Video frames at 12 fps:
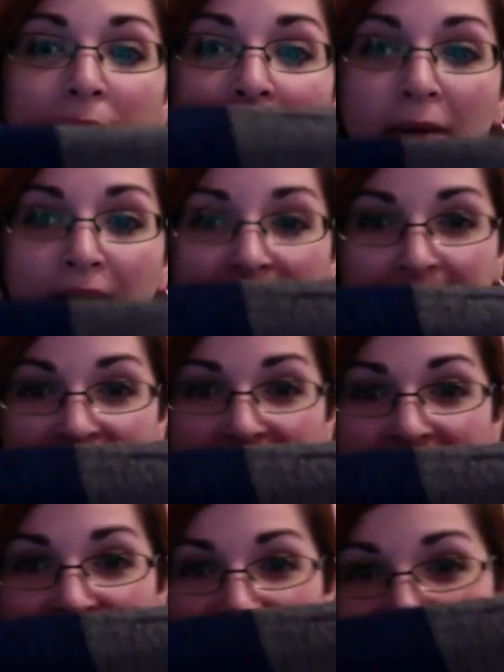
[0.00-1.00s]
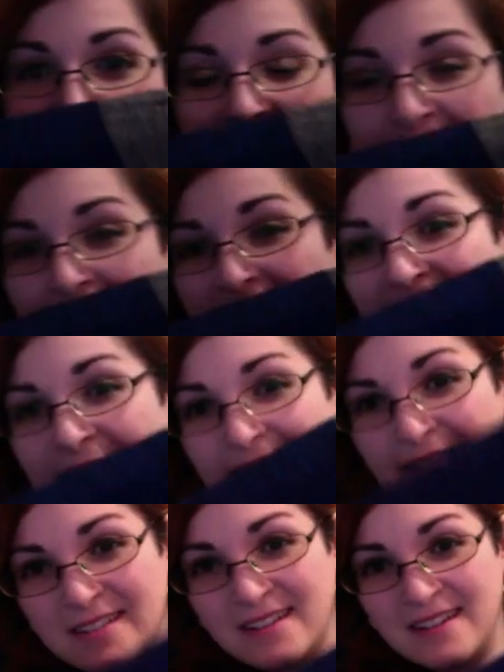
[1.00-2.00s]
But yeah, I mean,
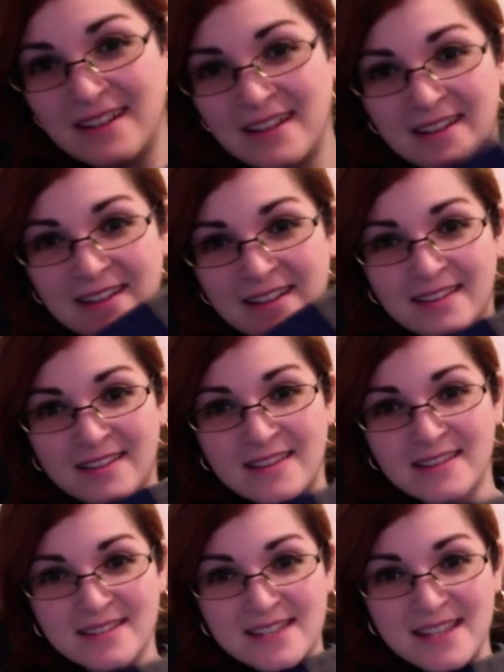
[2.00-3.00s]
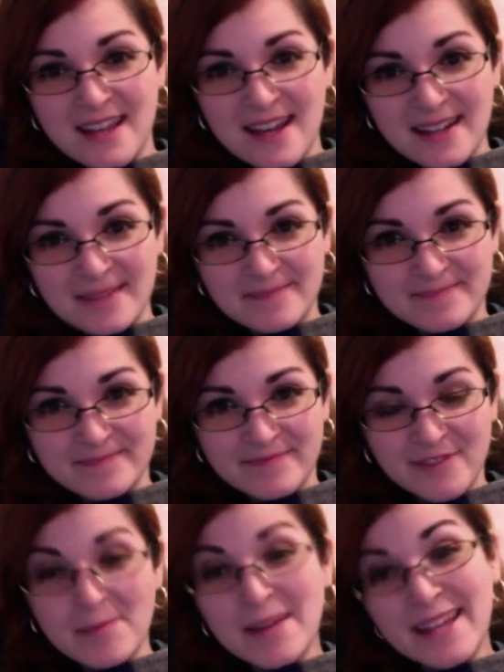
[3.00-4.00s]
see that?
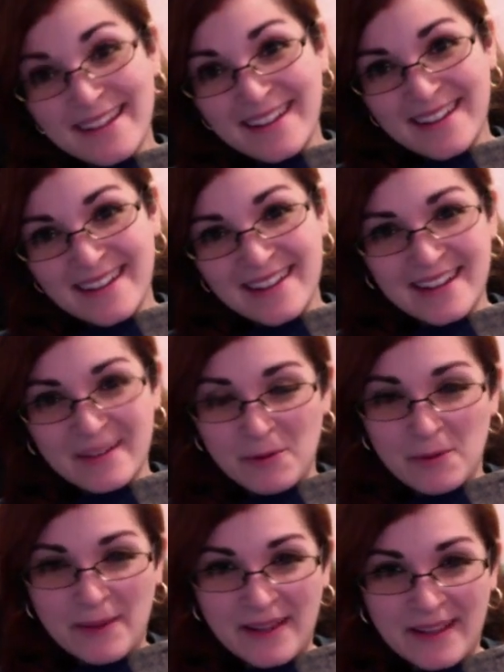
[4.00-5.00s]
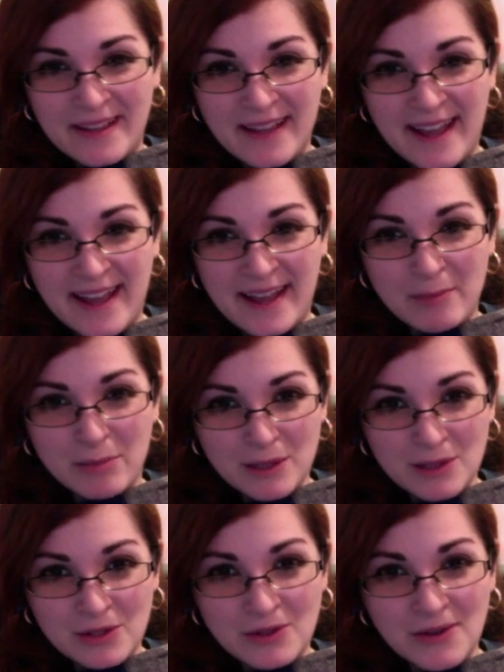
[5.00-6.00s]
For me, it would be a
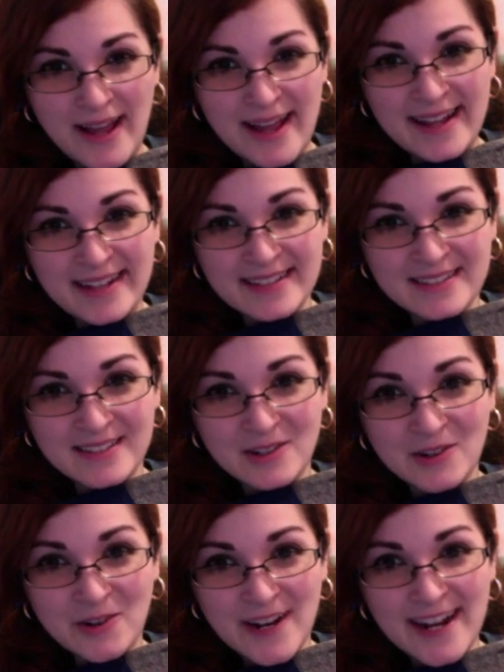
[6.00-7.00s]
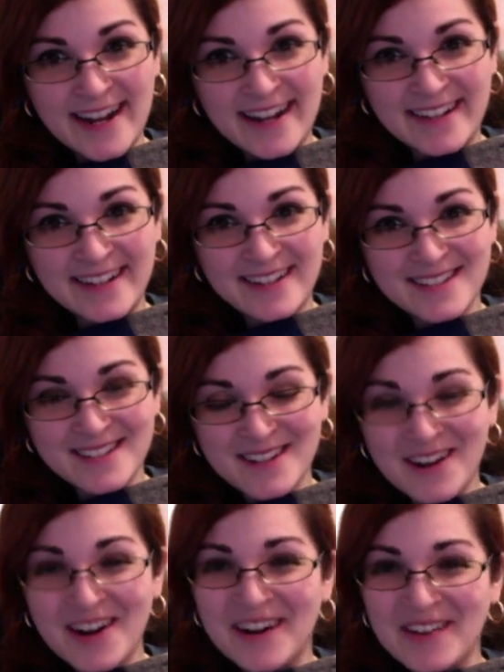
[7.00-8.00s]
blue and gray
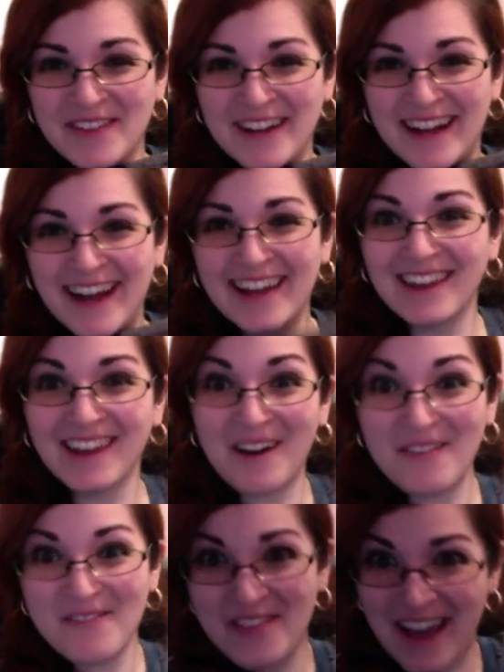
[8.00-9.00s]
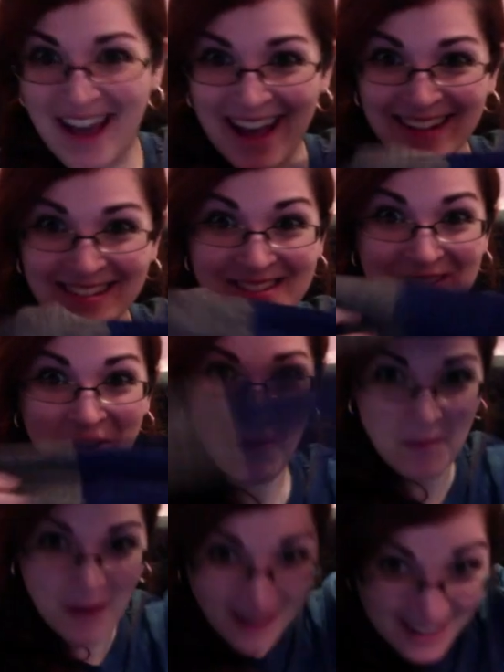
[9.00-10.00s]
scarf. And I love that so
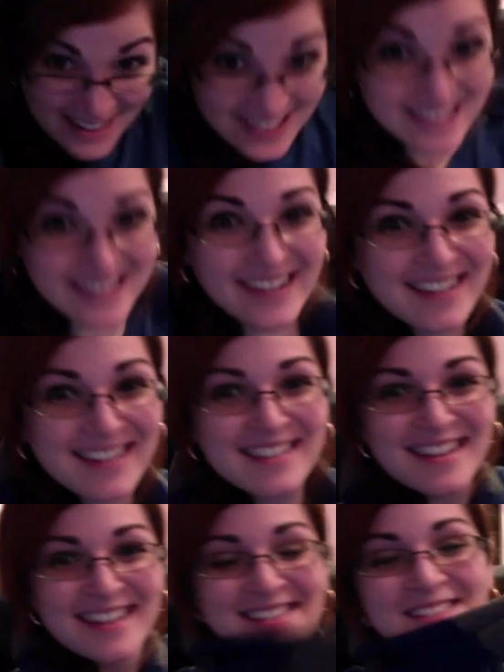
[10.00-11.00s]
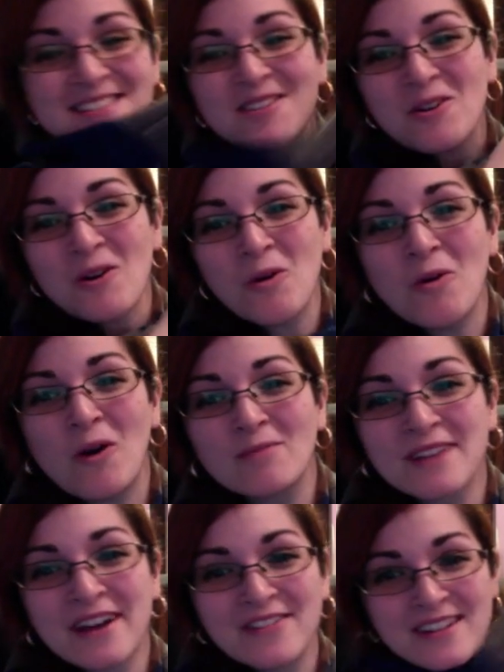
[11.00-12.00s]
much. That's so cool. I'm
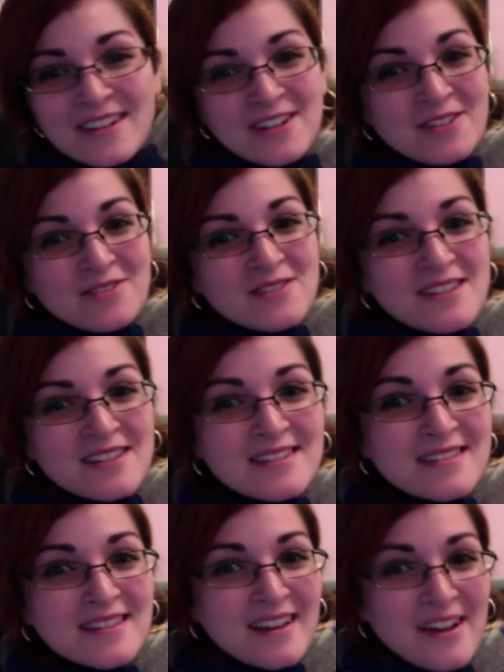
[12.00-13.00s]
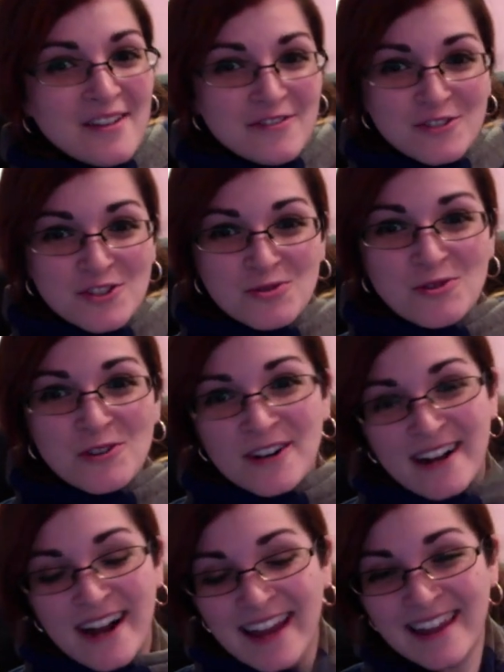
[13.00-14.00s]
definitely going to use this for
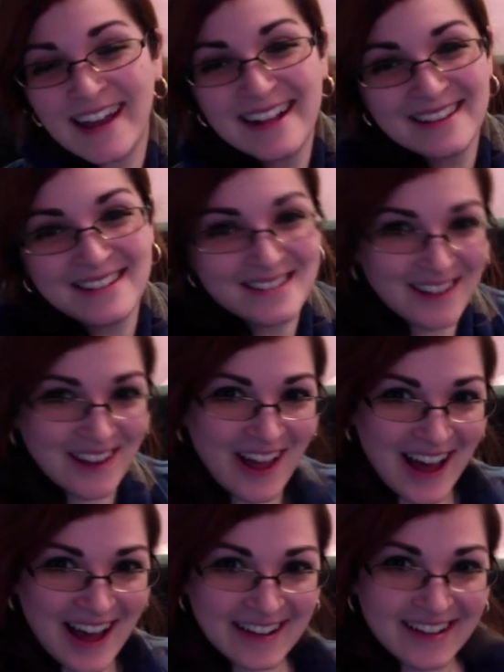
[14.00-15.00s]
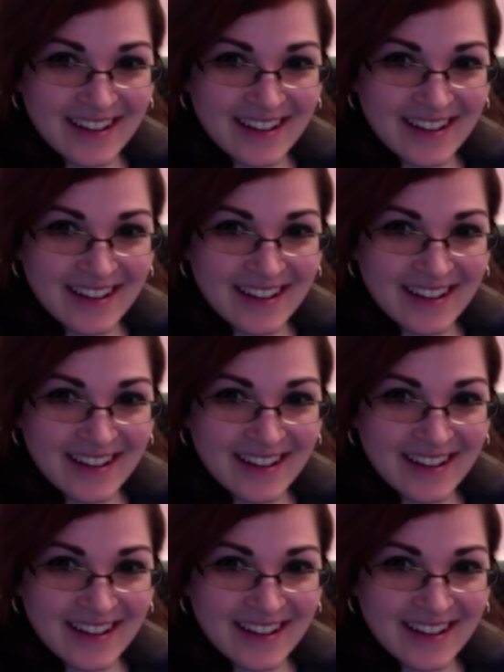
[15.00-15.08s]
sure, I like this a lot.